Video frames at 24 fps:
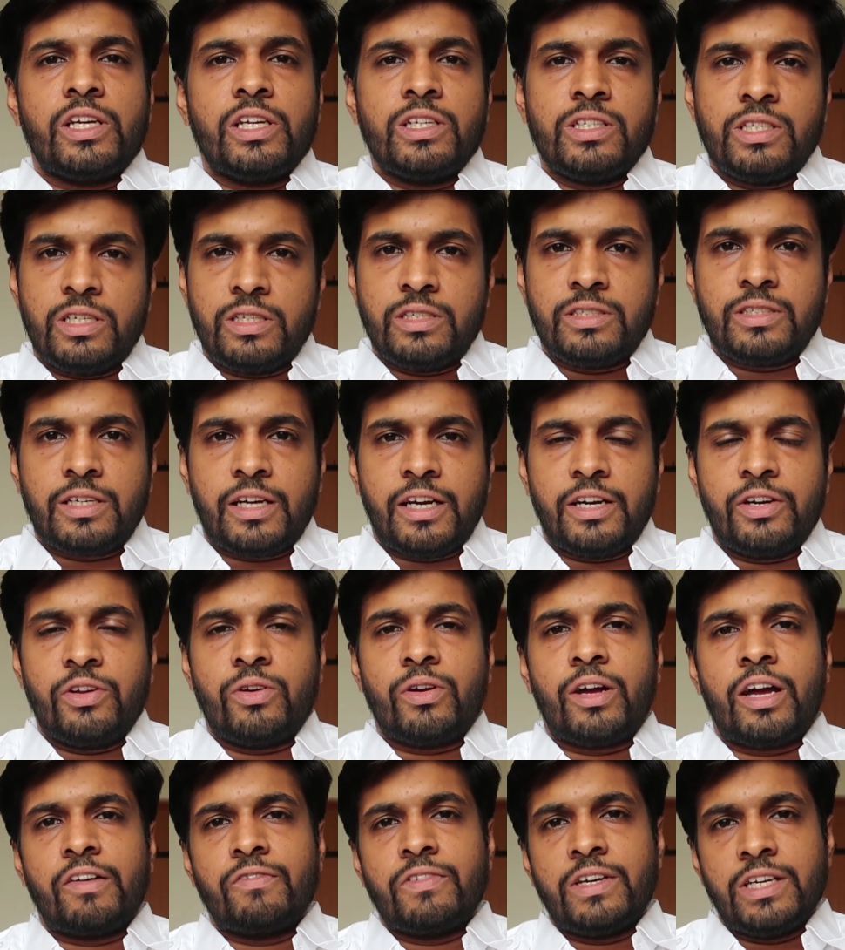engine side
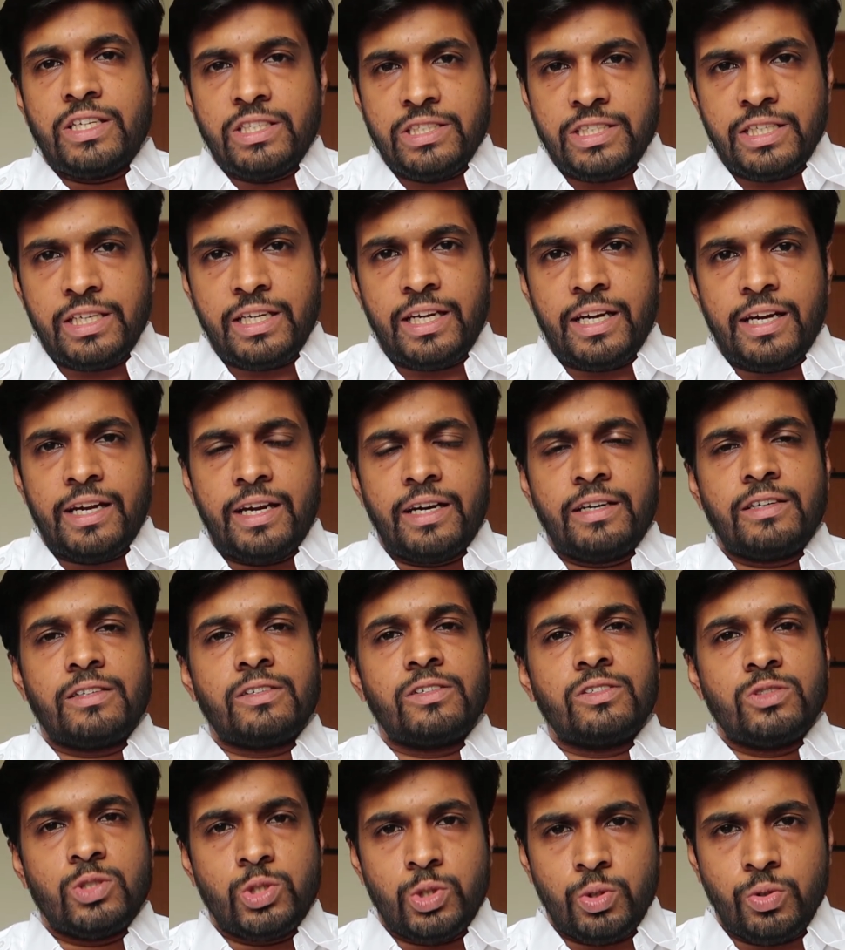you have engine
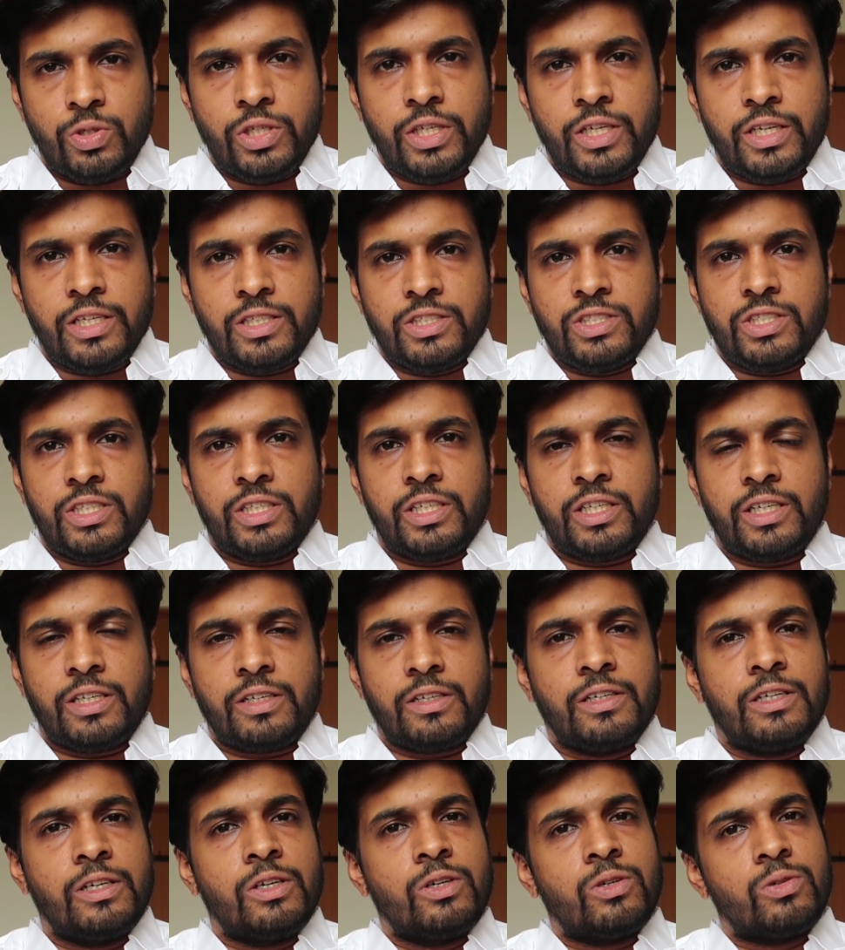cadet, junior engineer,